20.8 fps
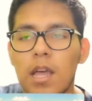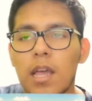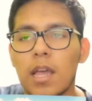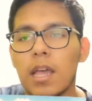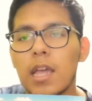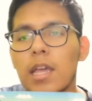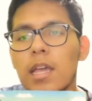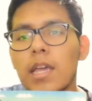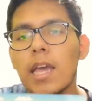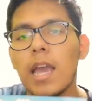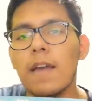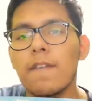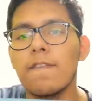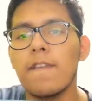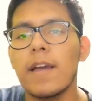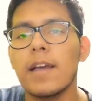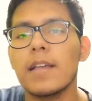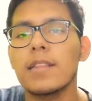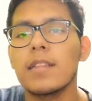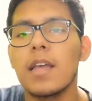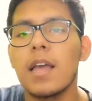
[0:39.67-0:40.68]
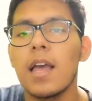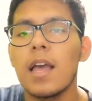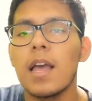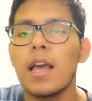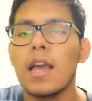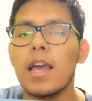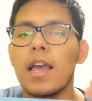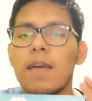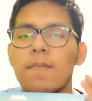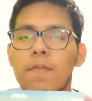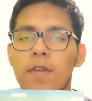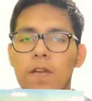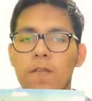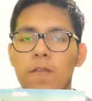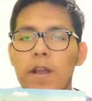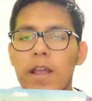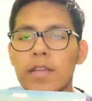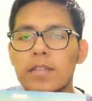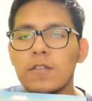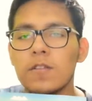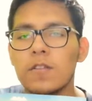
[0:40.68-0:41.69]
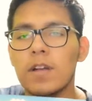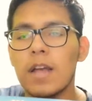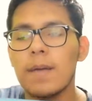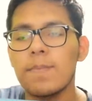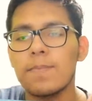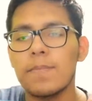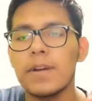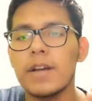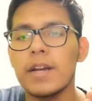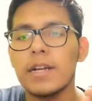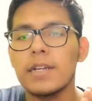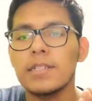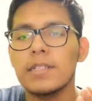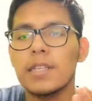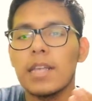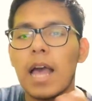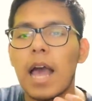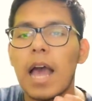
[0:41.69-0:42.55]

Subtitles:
In effect, immigration appears